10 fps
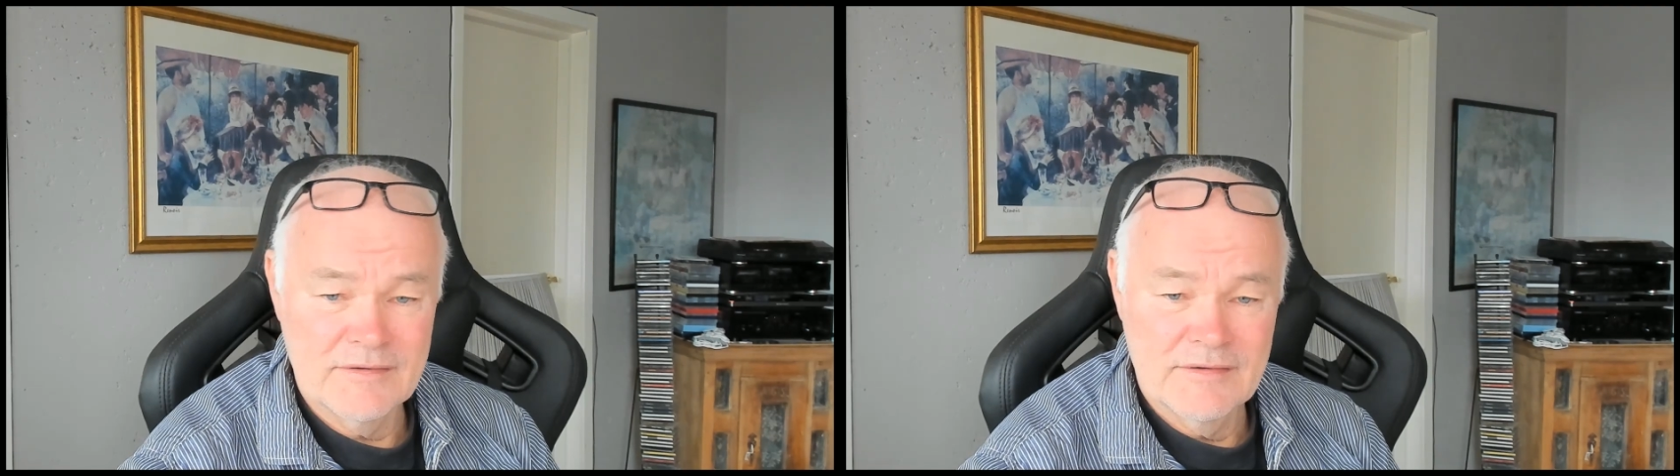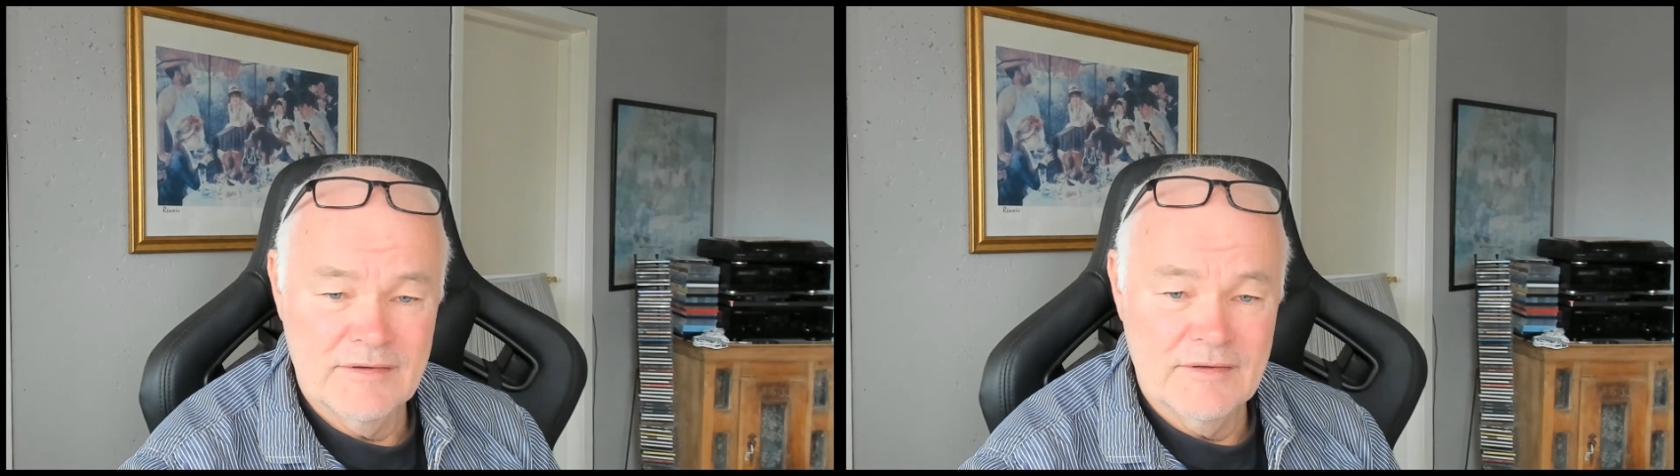
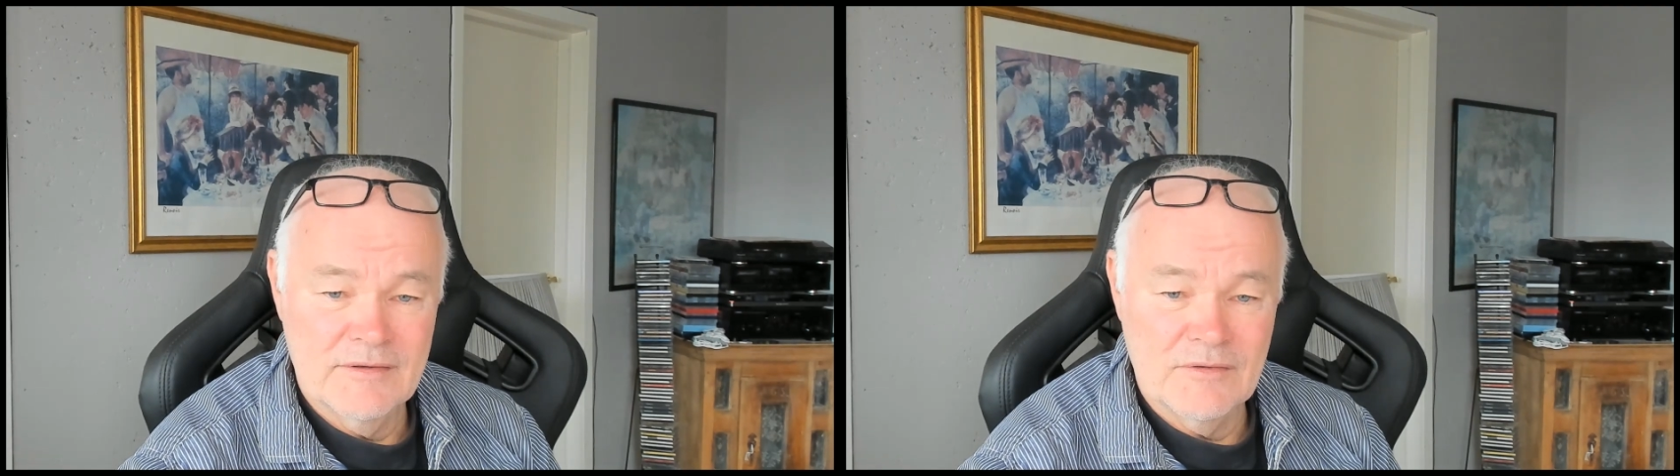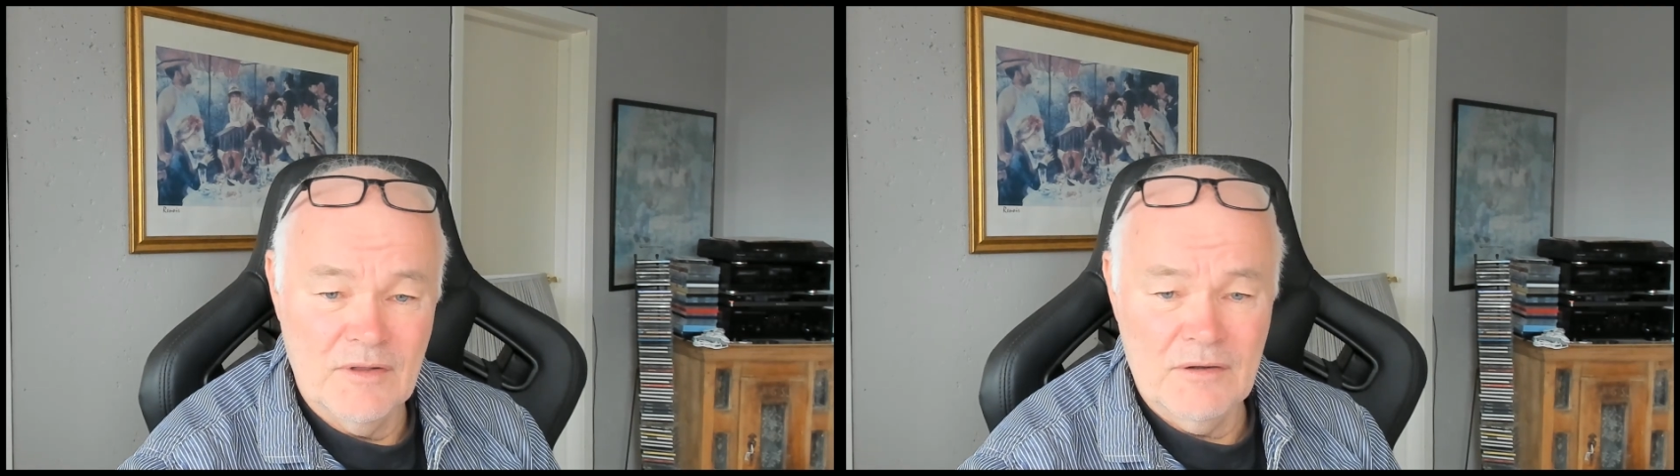
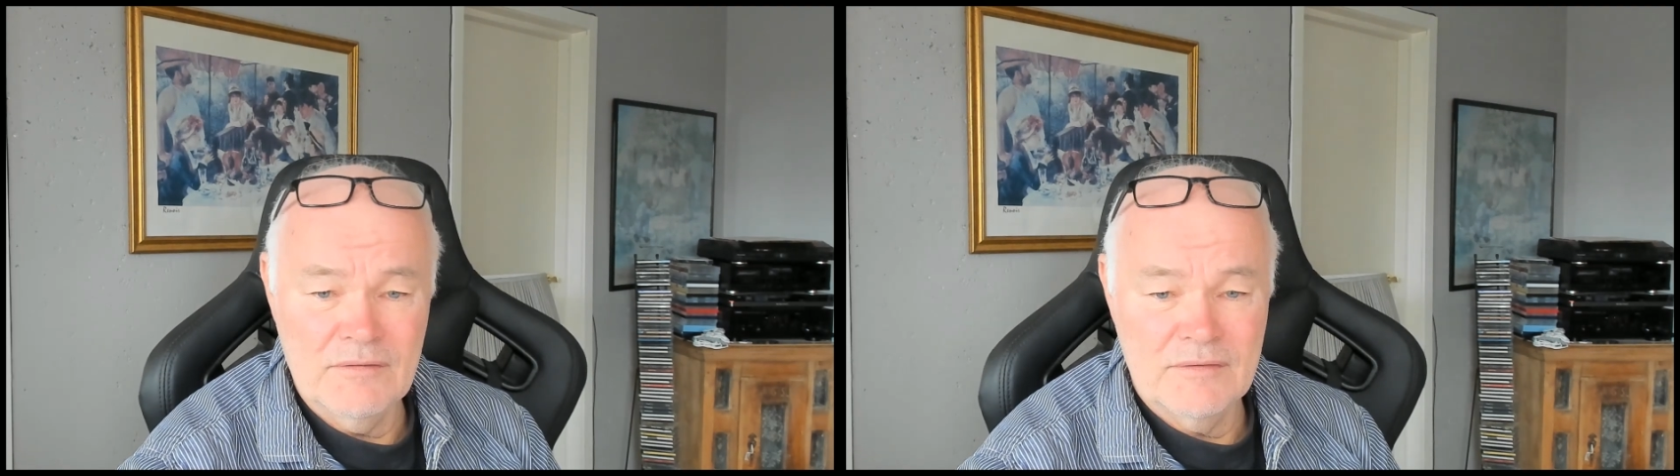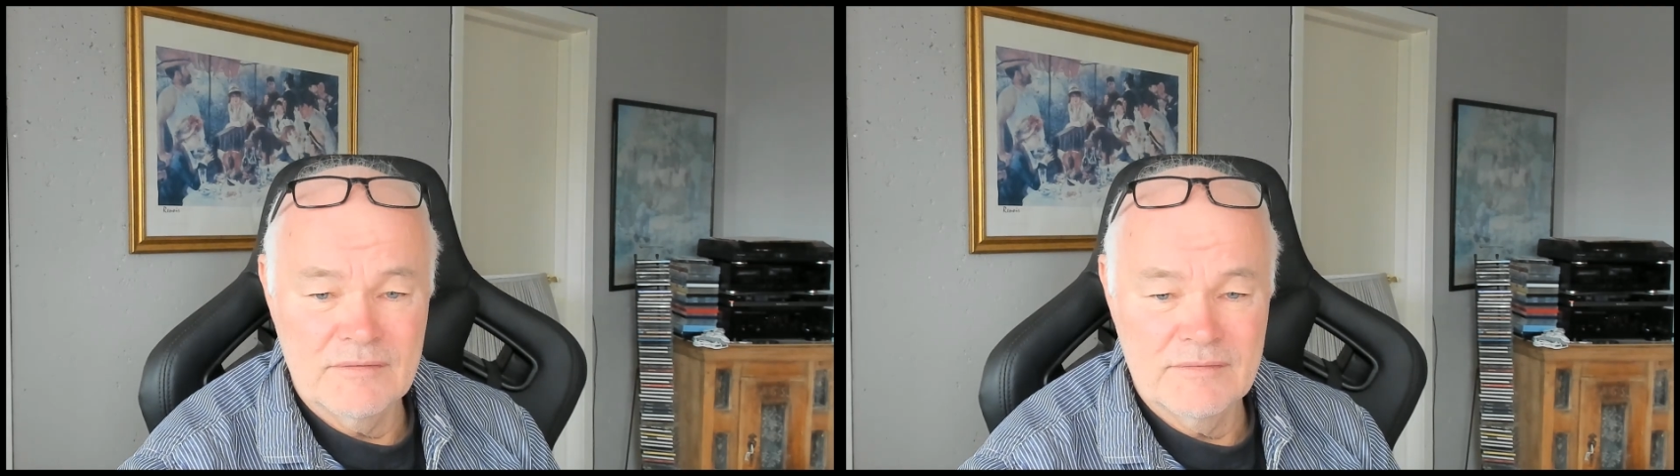No,
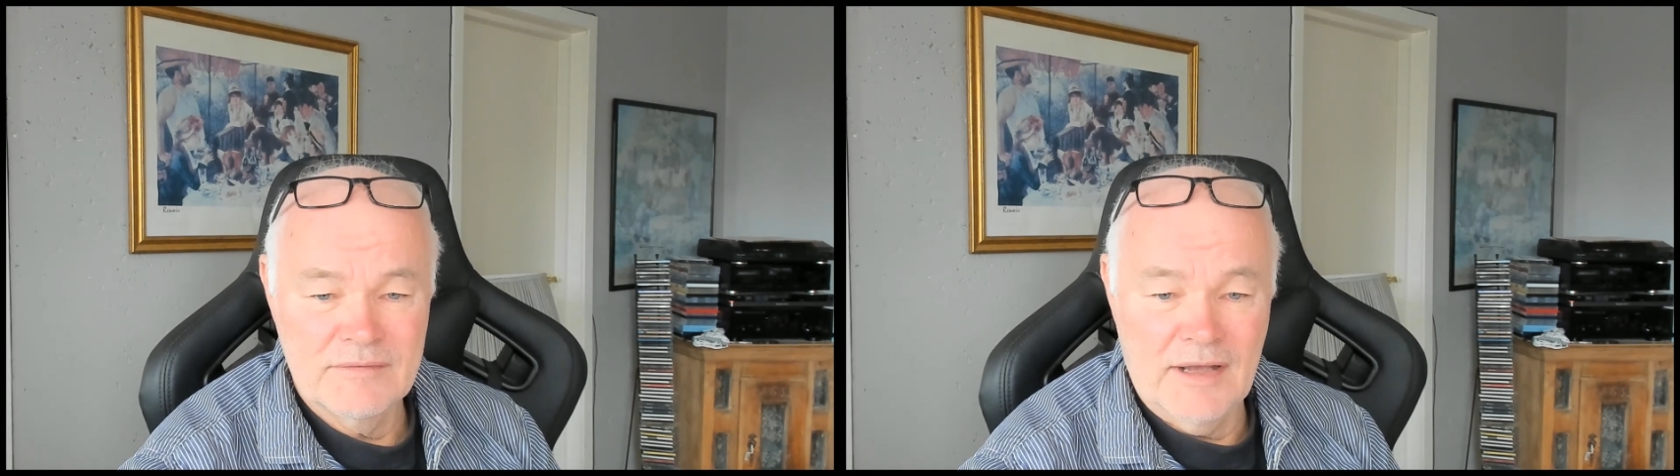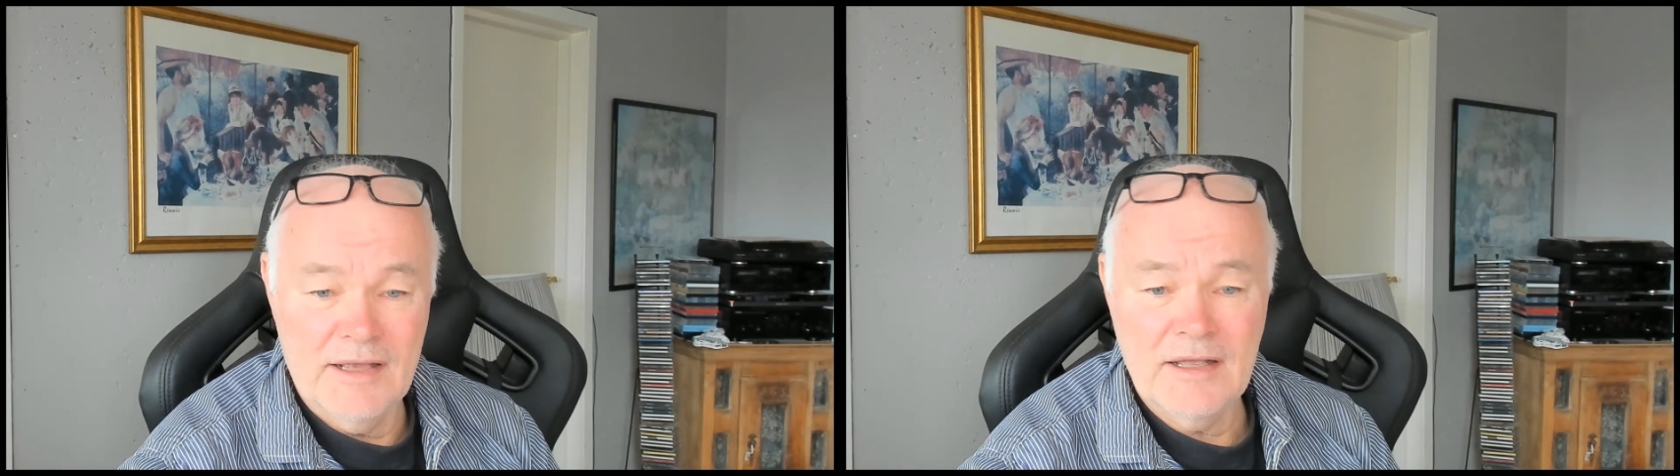I
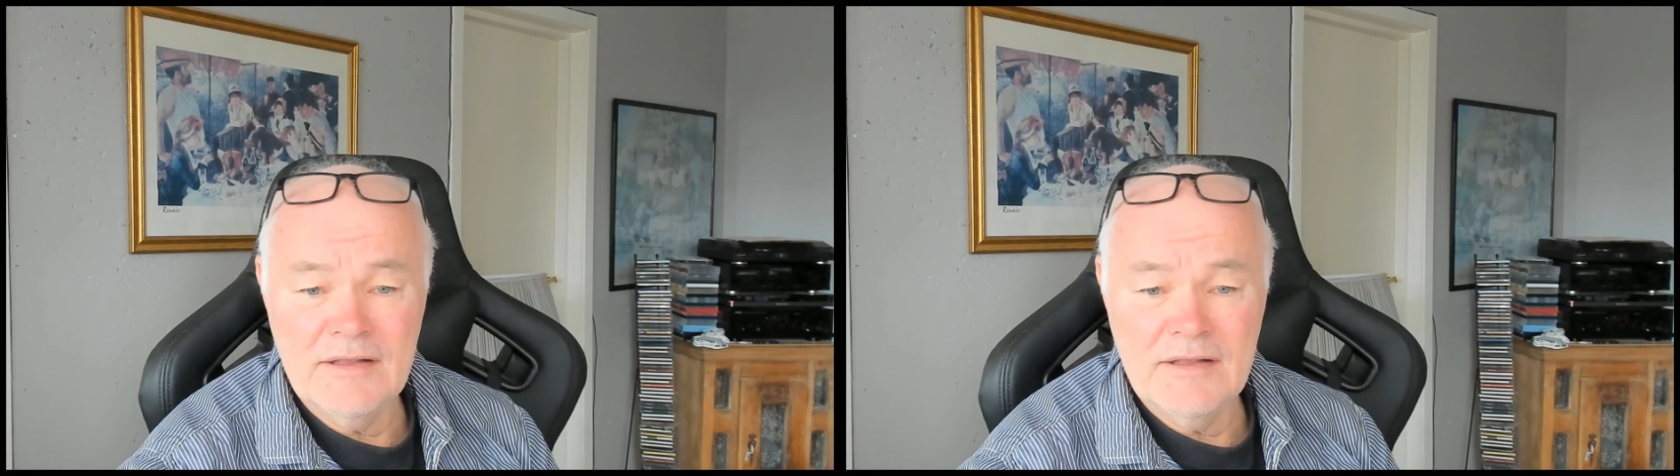can just